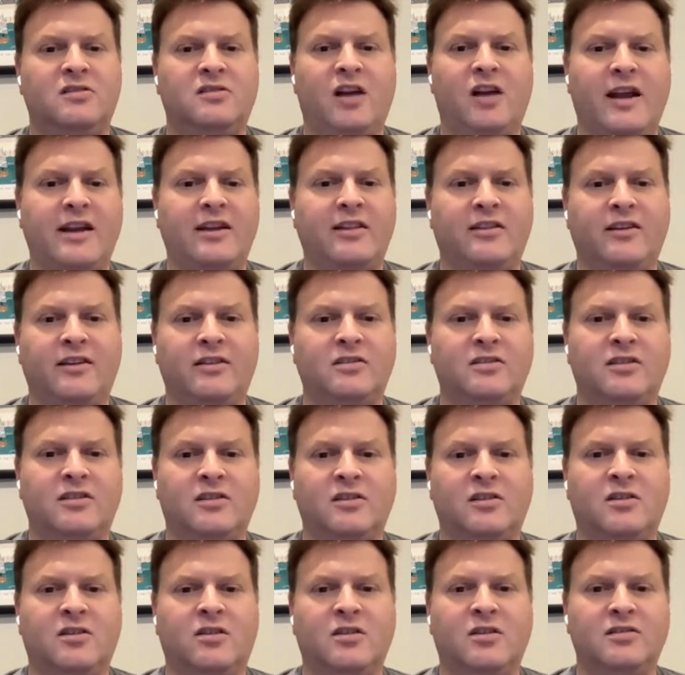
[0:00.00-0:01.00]
a lot of things that
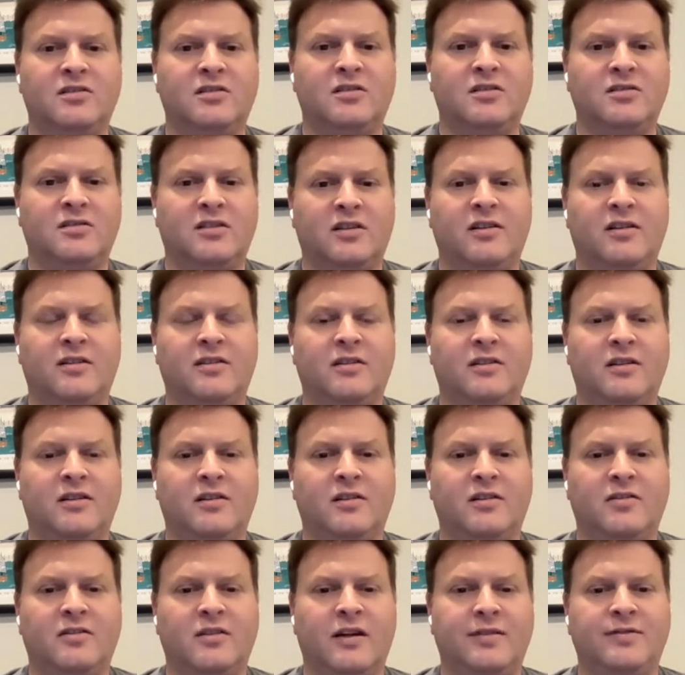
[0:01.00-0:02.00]
could cause this.
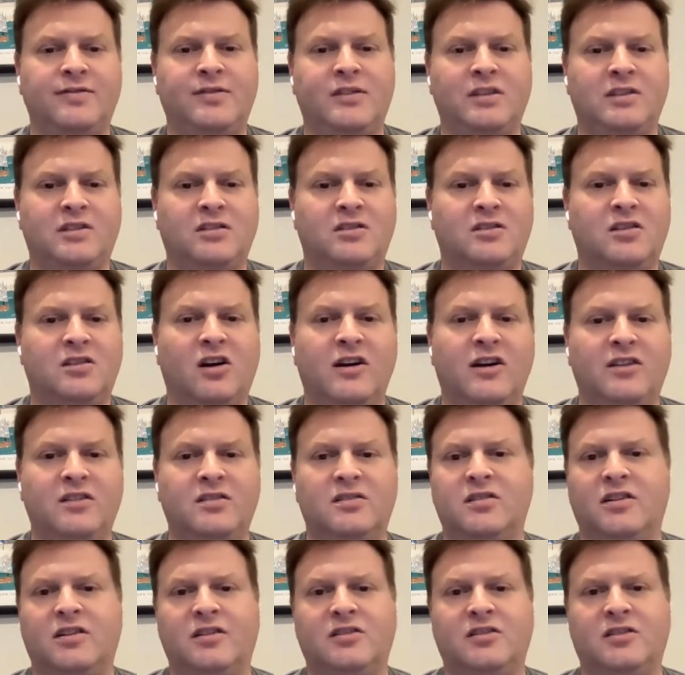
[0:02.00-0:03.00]
I've seen
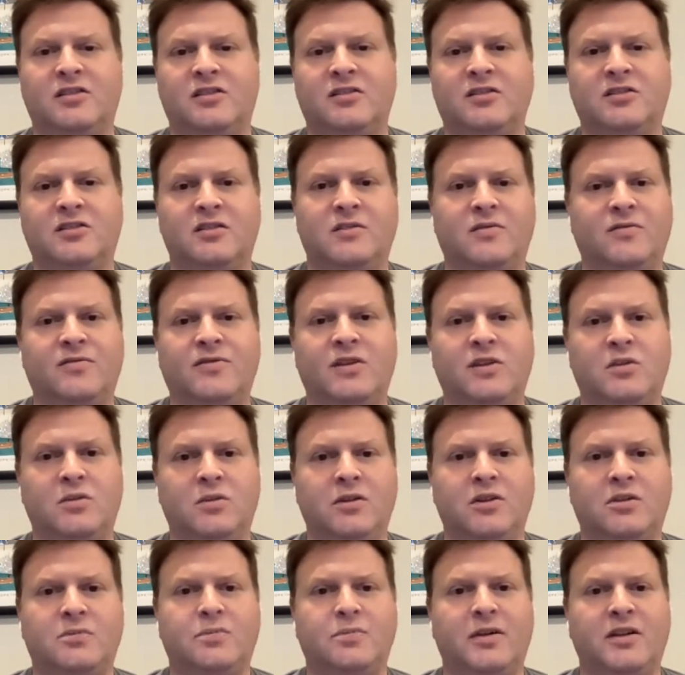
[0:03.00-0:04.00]
signs saying this could
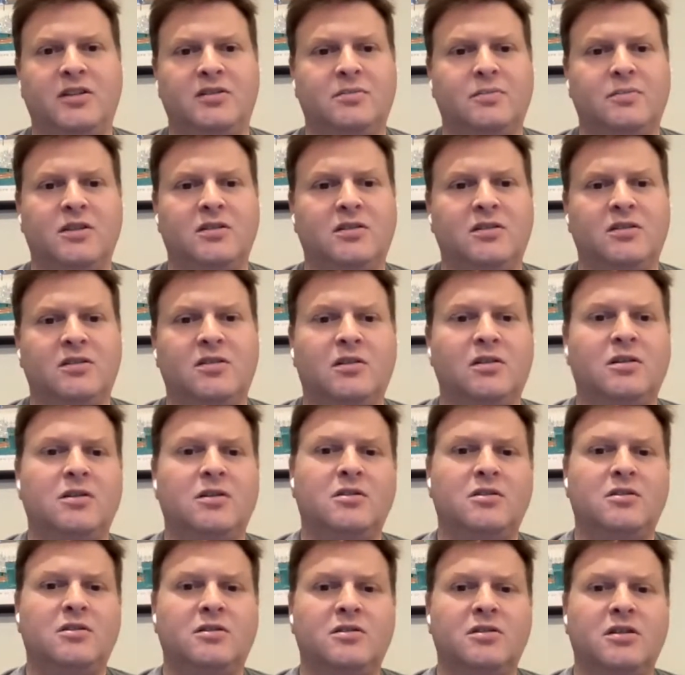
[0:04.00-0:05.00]
interfere your pacemaker.
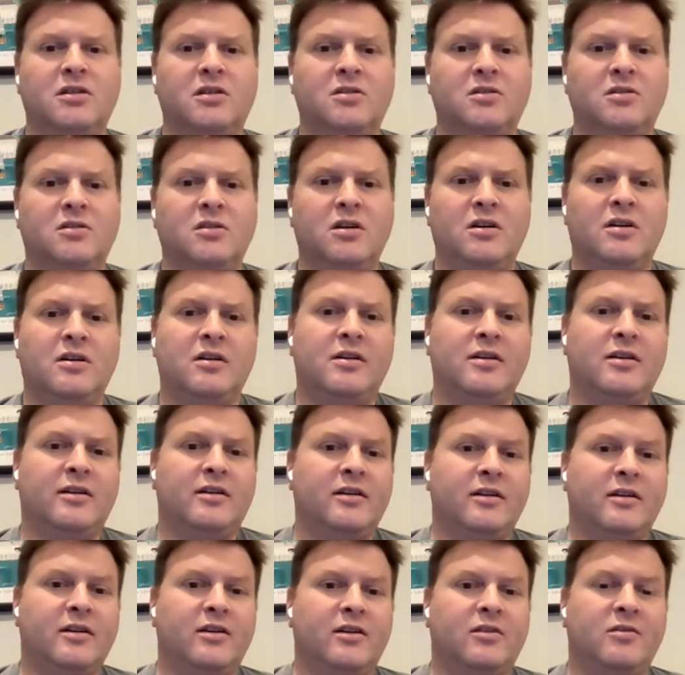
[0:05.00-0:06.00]
So,
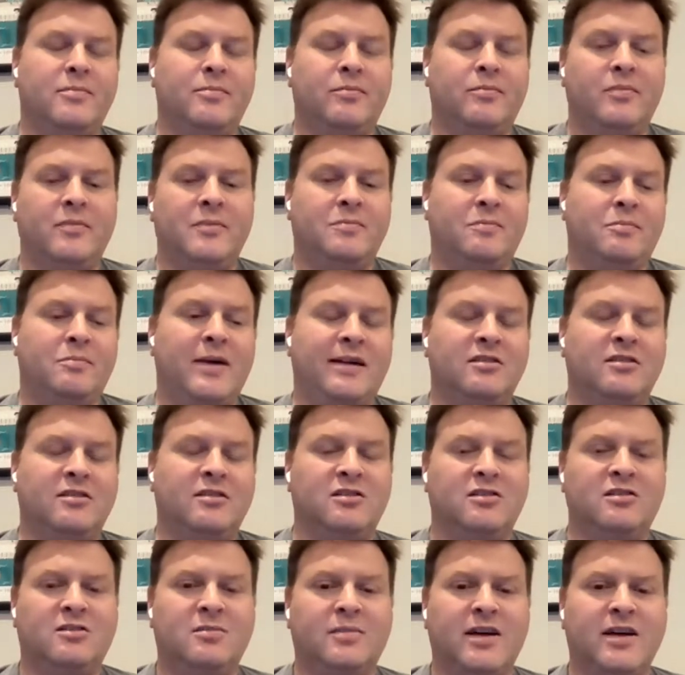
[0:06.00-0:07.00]

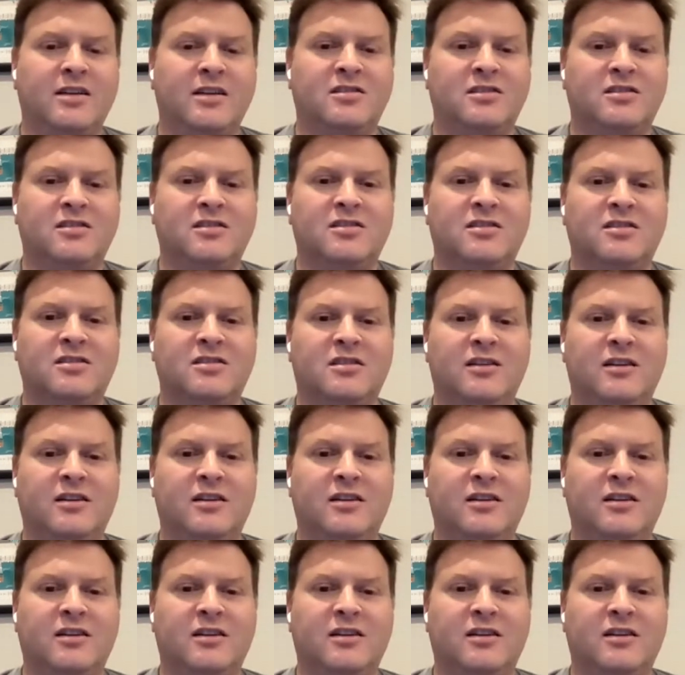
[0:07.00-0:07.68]
magnets are magnets.